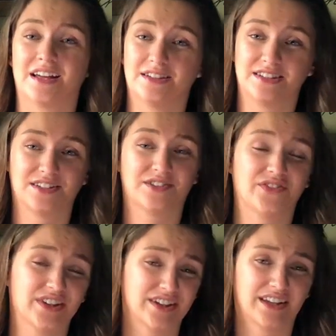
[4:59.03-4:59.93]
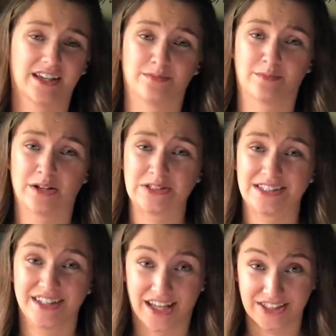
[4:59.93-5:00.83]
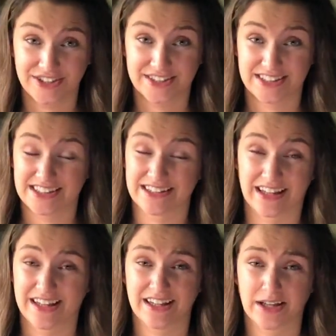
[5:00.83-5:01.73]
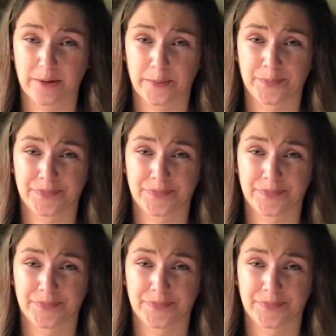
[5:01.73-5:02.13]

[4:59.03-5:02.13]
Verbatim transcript: It didn't feel light and bouncy. I just didn't like it.